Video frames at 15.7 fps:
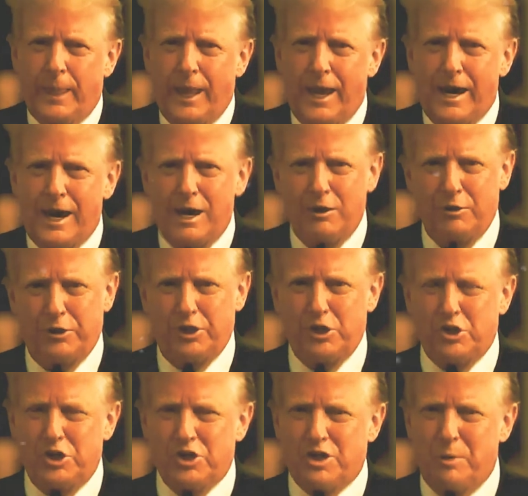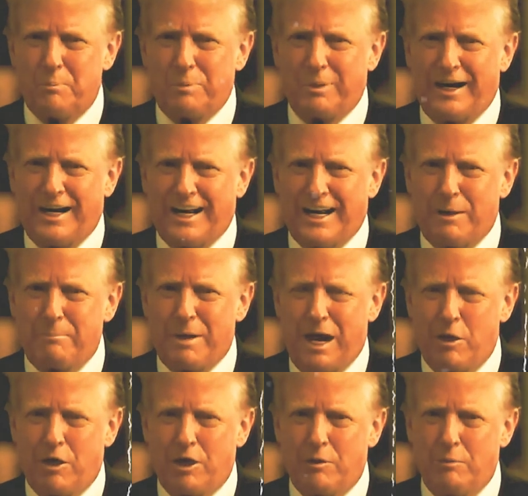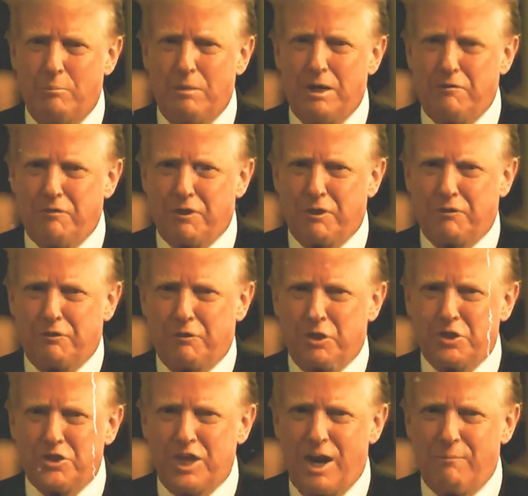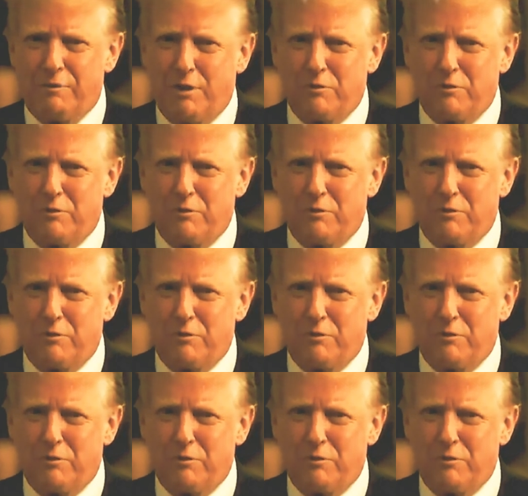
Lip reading: And I don't think she's complaining about me for the first time